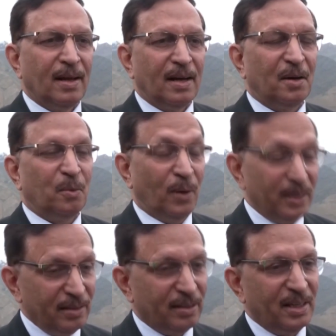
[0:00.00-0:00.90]

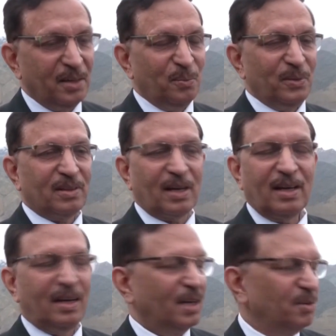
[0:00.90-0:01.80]
One incident which I
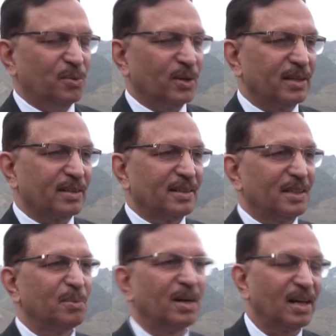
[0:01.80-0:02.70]
can never forget
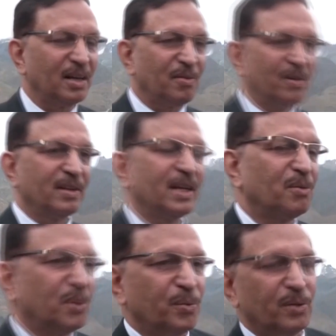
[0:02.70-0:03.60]
in my life is
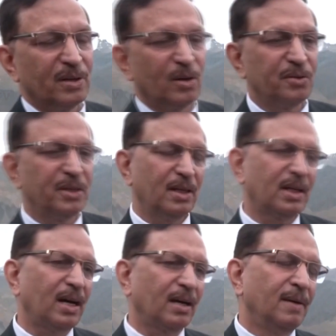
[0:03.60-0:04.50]
that when we were launching
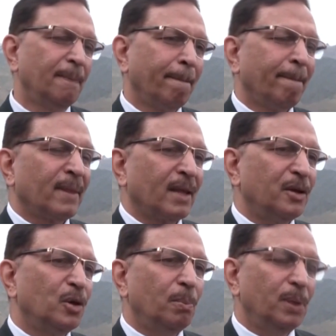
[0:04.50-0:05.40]
attack,
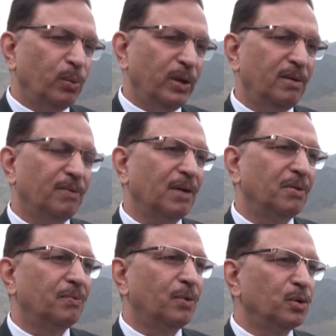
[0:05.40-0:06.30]
between
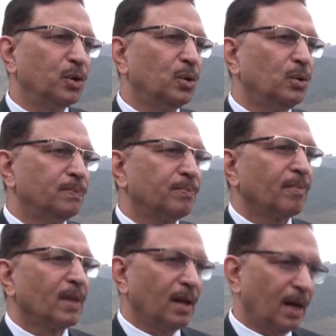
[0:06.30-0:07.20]
5140
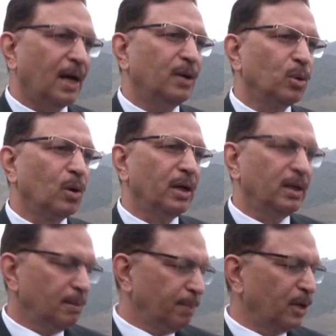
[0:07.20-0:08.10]
and
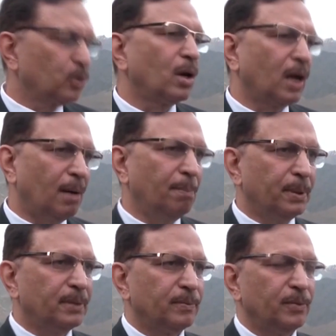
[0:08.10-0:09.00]
Toroling, the place called Hump,
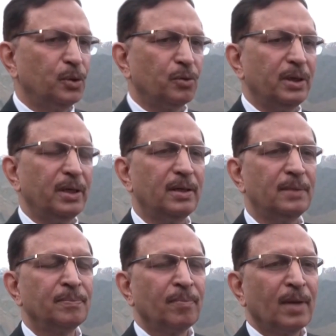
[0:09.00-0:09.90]
which you see here,